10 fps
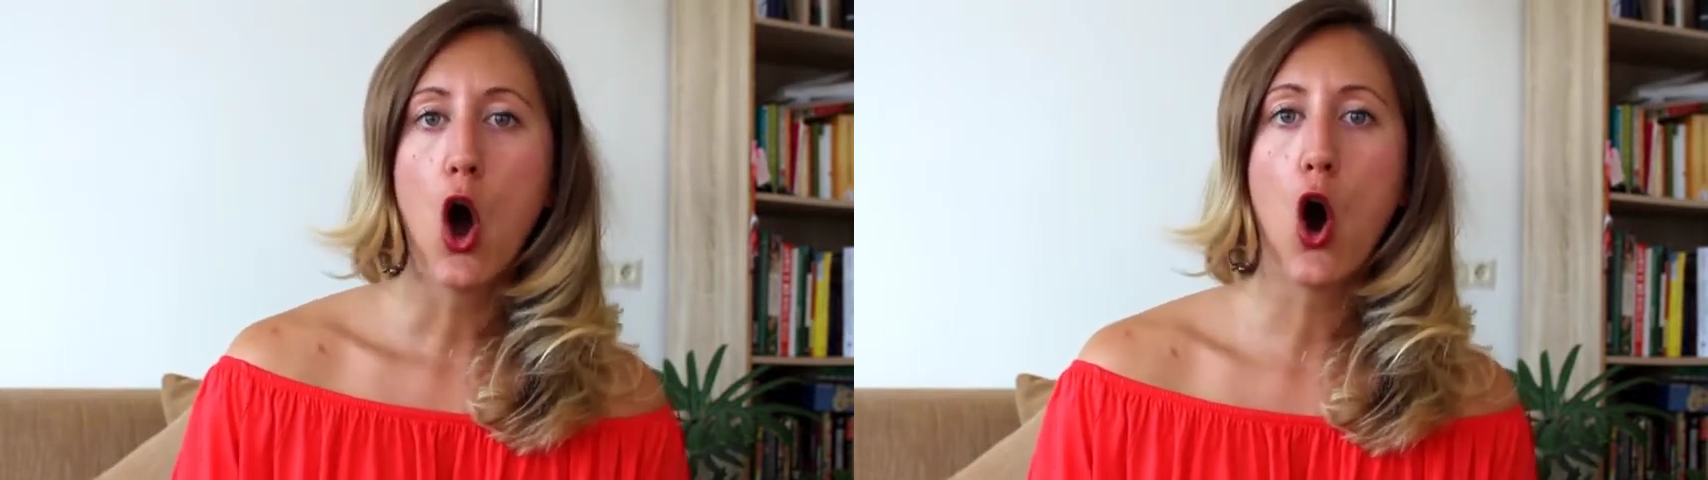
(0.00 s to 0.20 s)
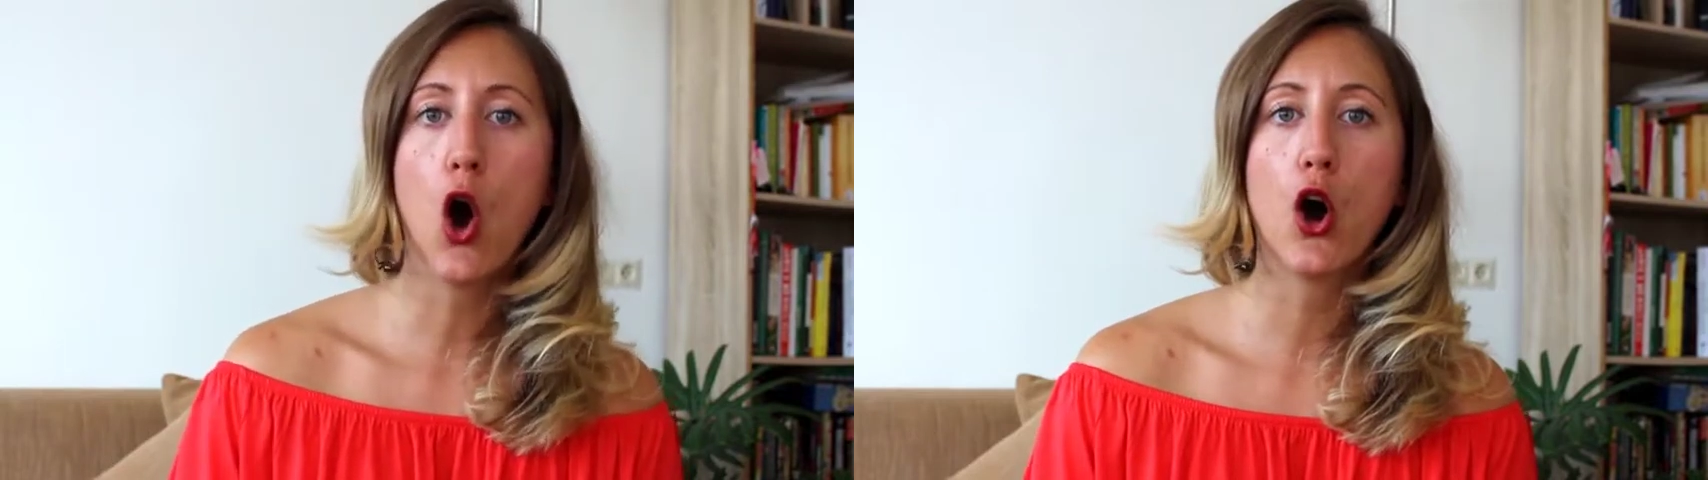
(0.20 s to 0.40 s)

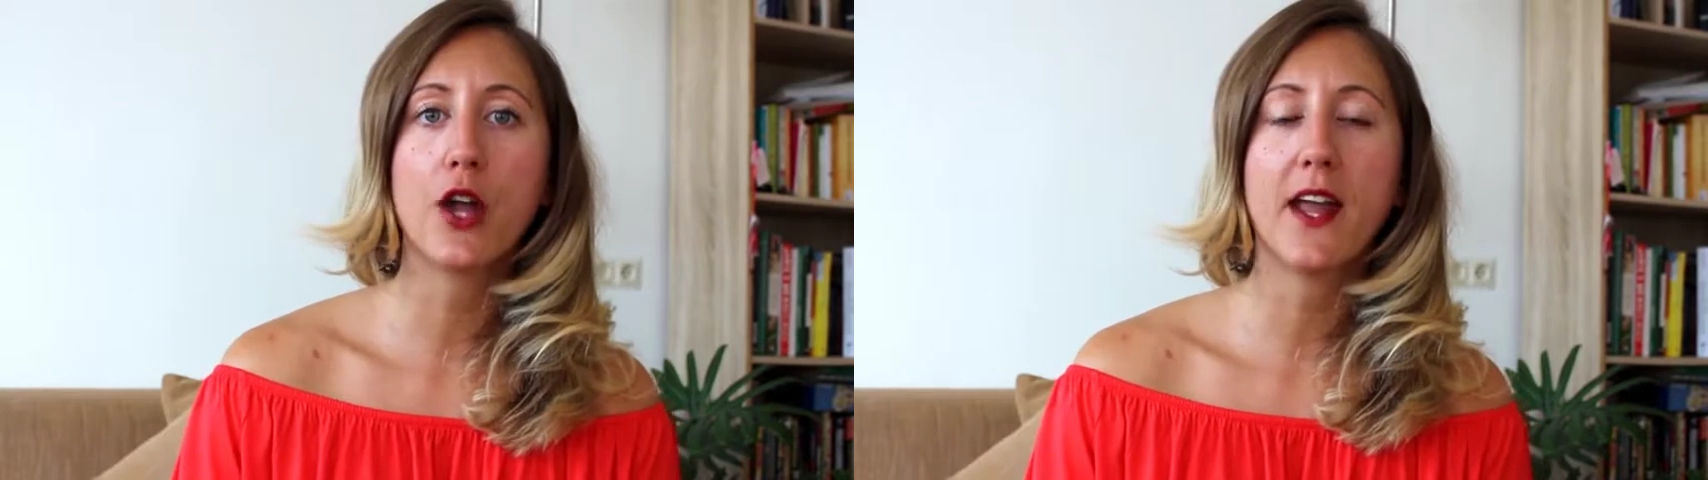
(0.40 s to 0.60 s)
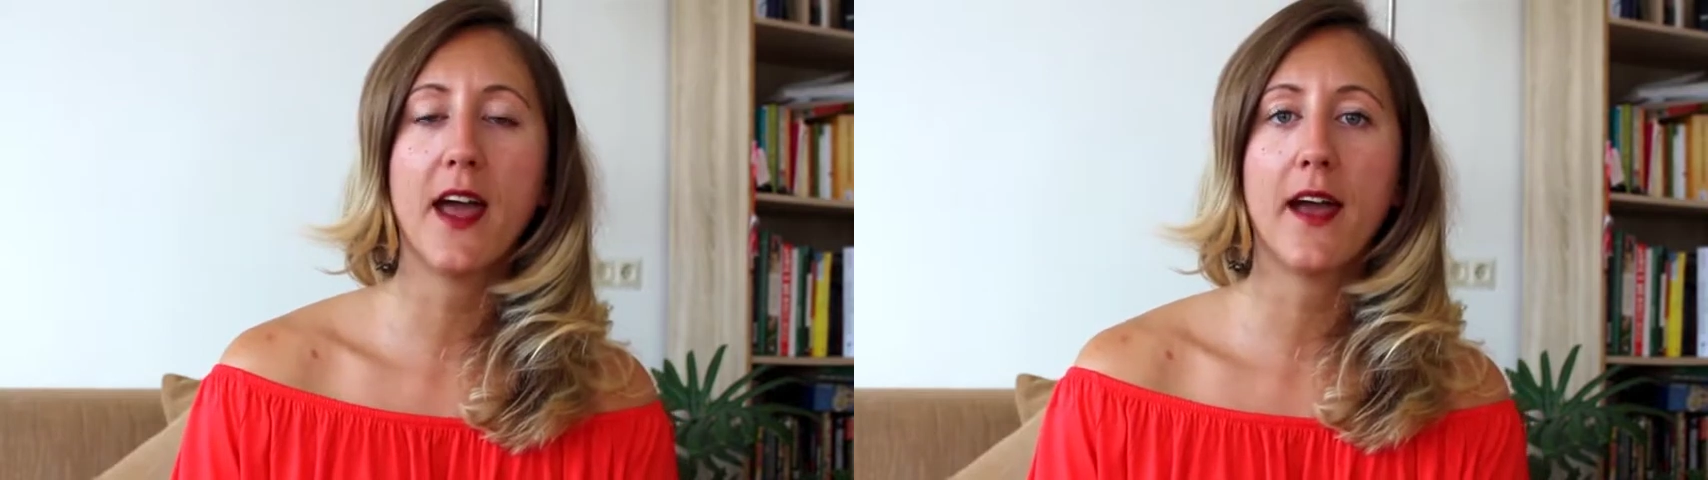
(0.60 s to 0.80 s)

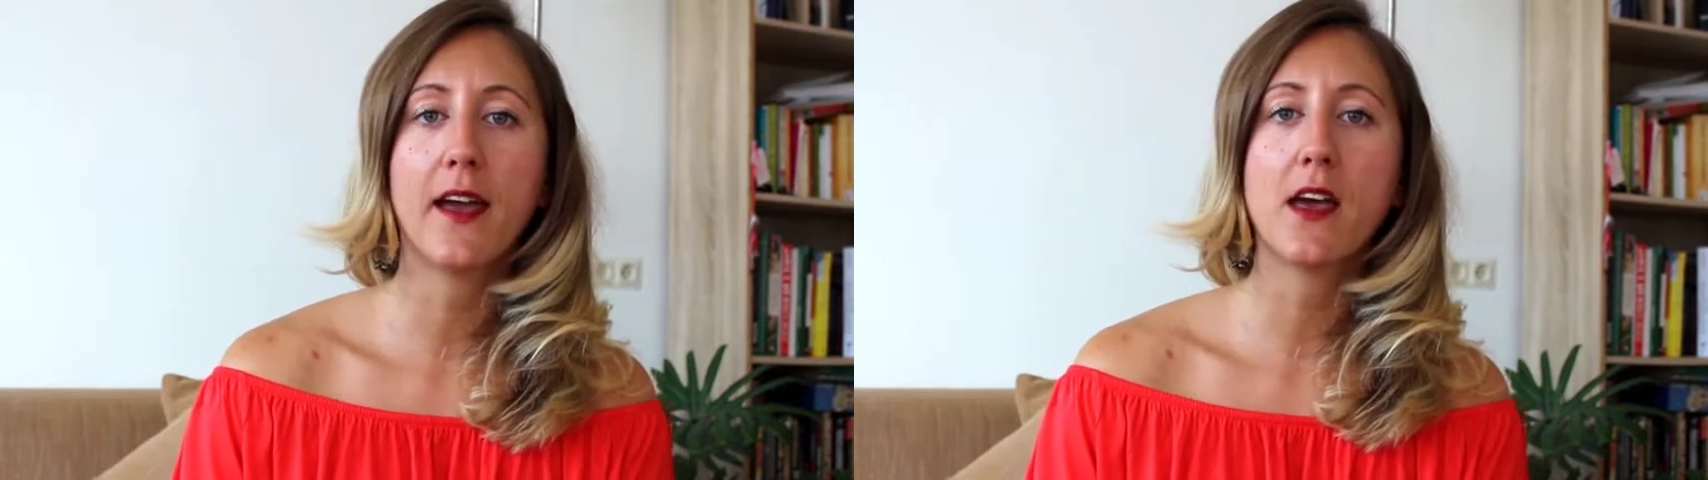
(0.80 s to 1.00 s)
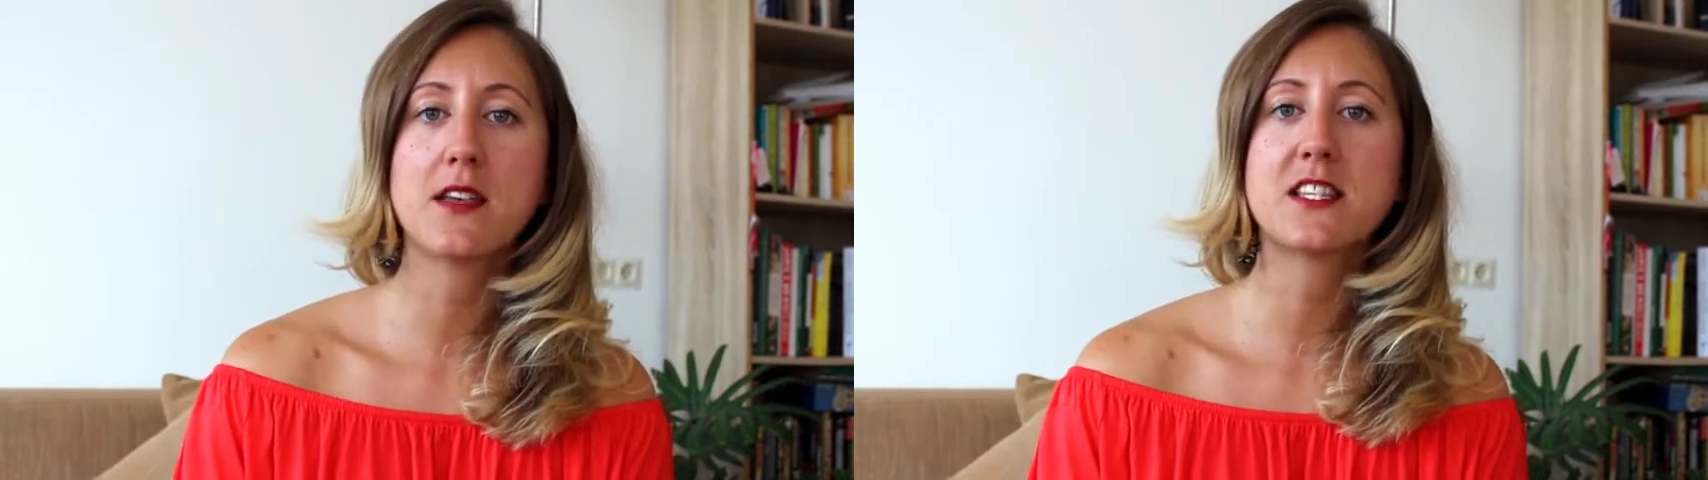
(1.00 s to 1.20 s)
on
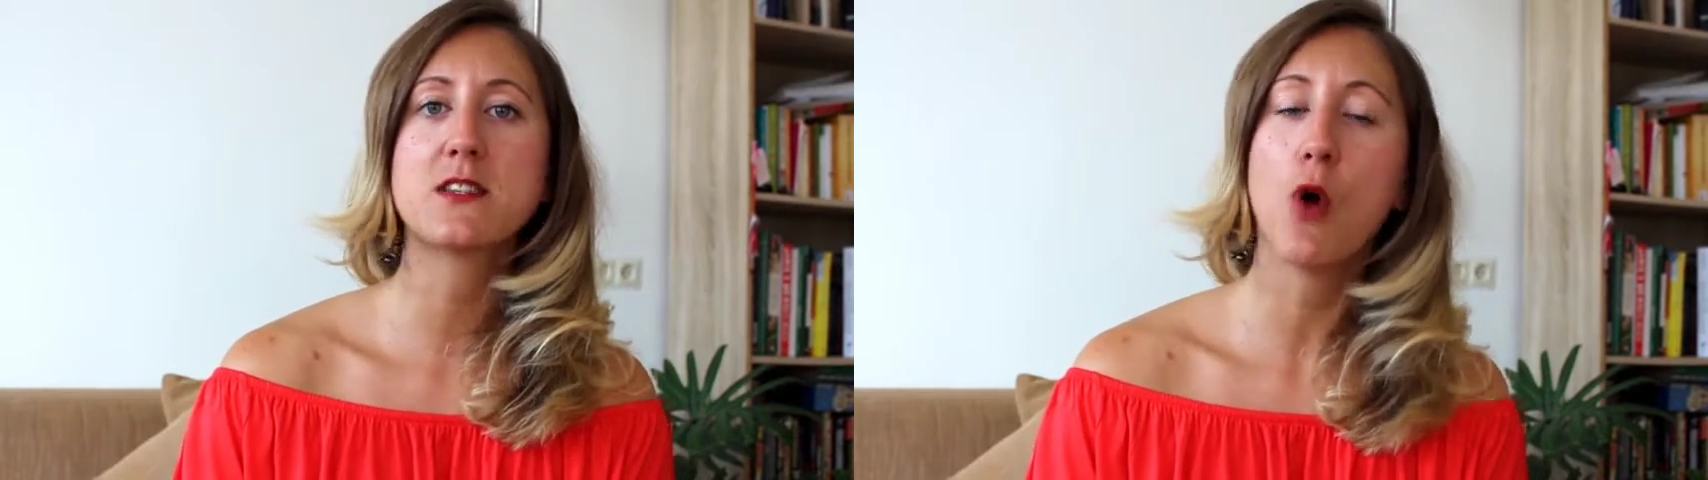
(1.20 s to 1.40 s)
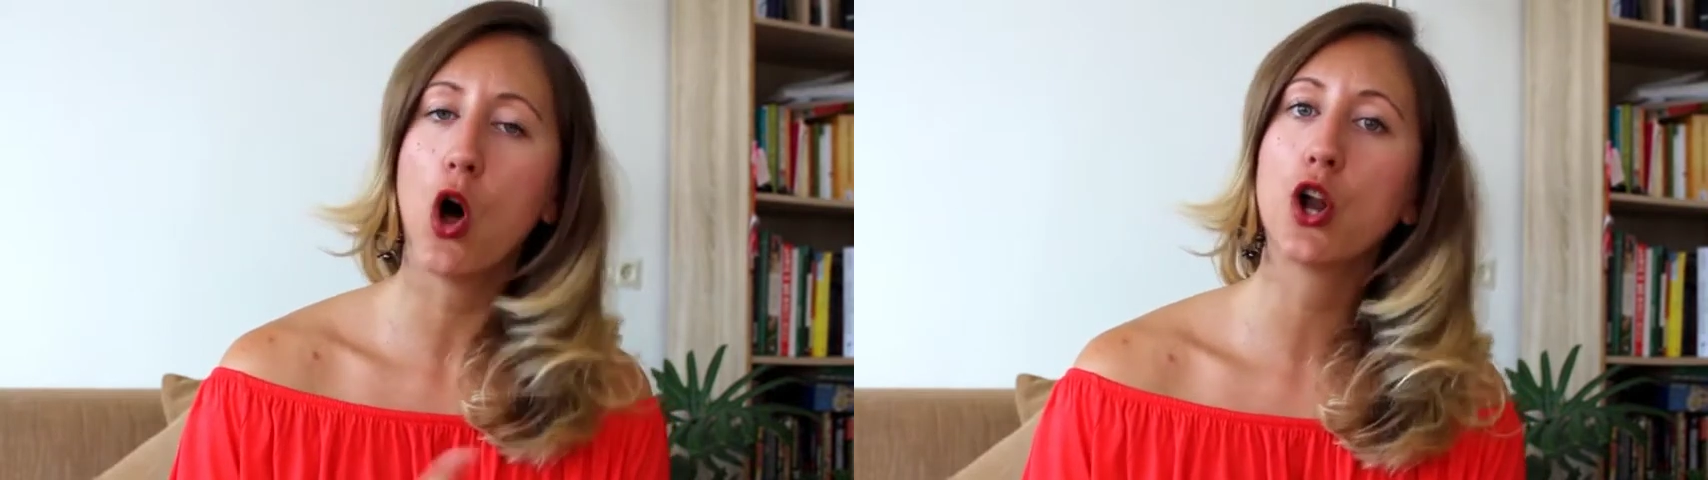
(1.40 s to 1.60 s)
a
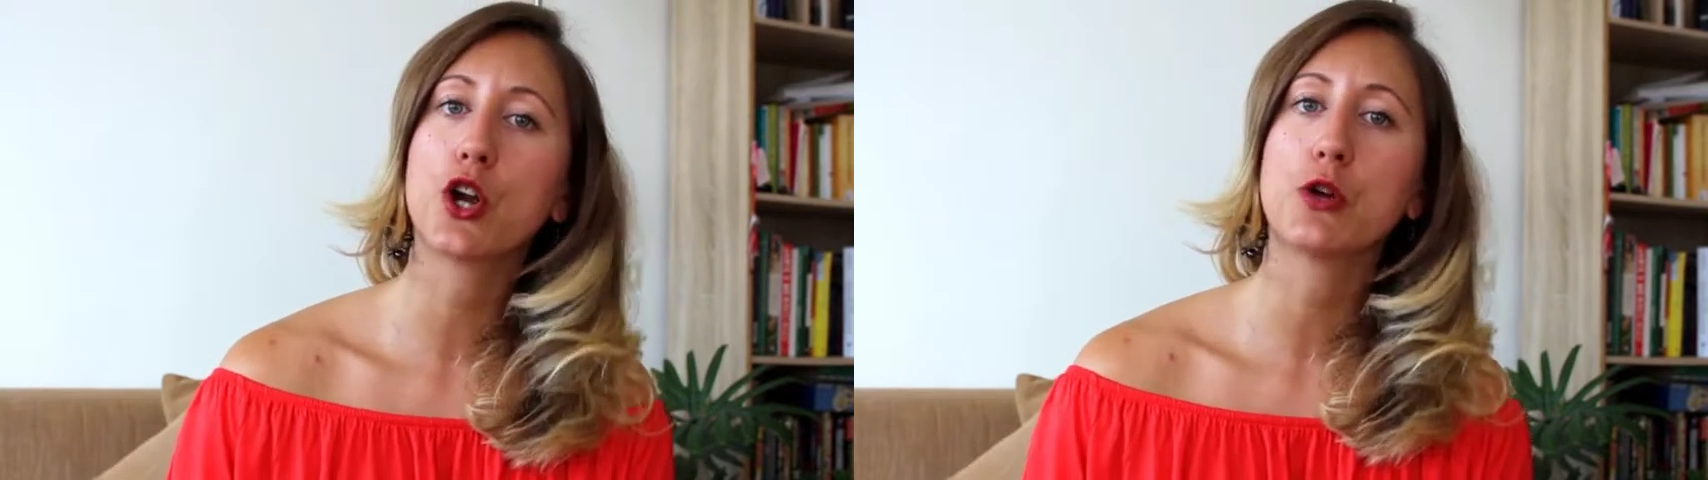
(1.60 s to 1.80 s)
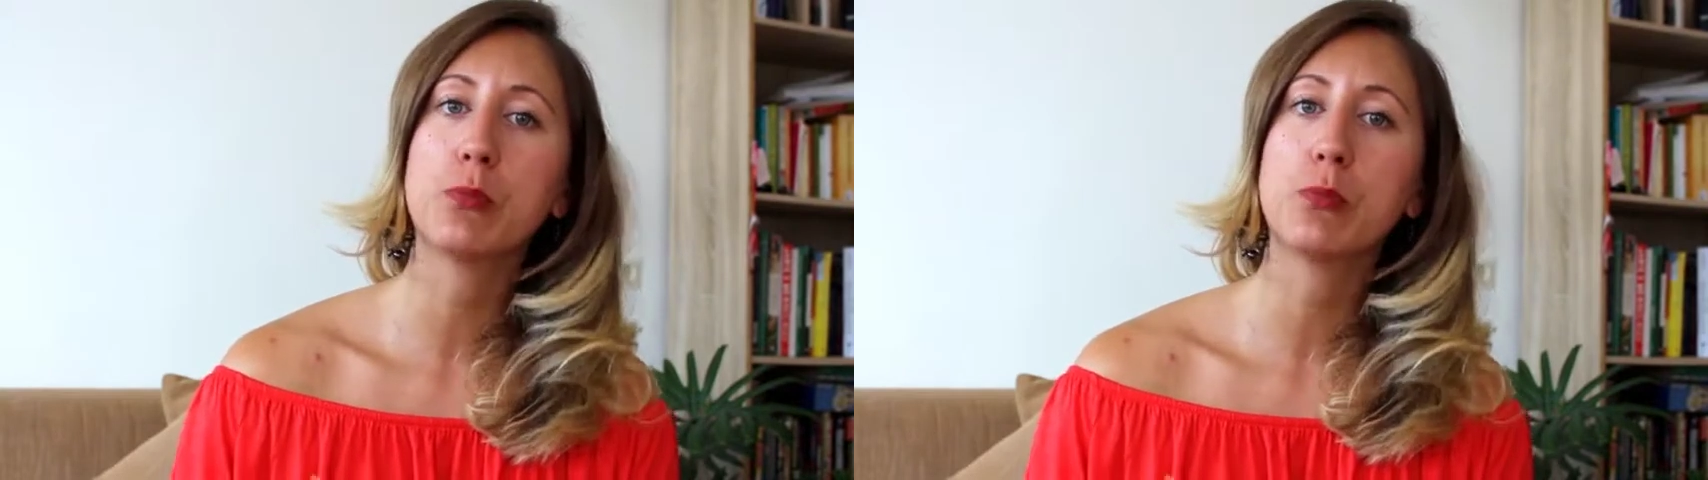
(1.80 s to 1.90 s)
smaller